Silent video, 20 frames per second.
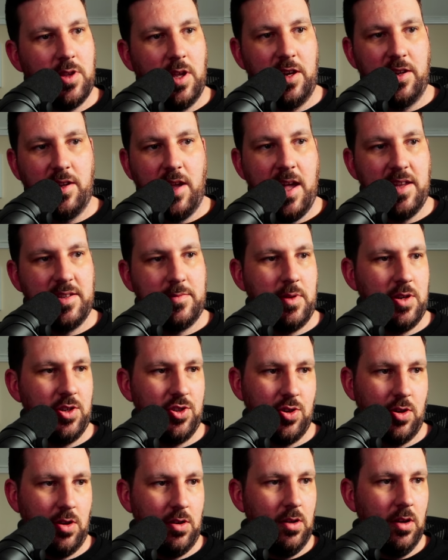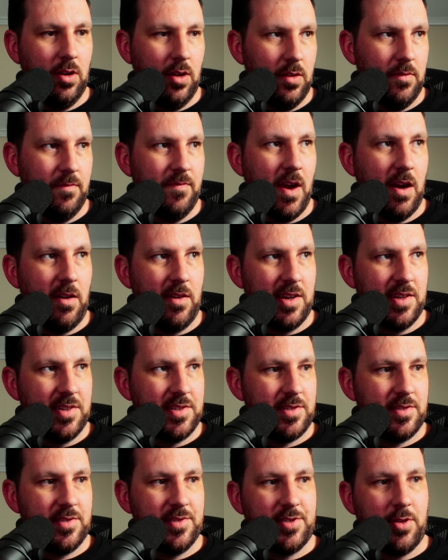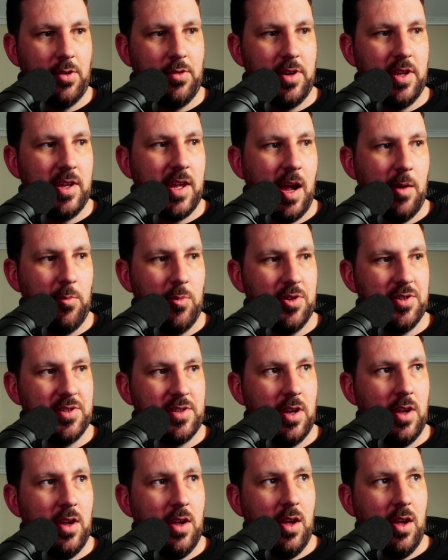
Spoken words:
that has been shot on various Sony cameras.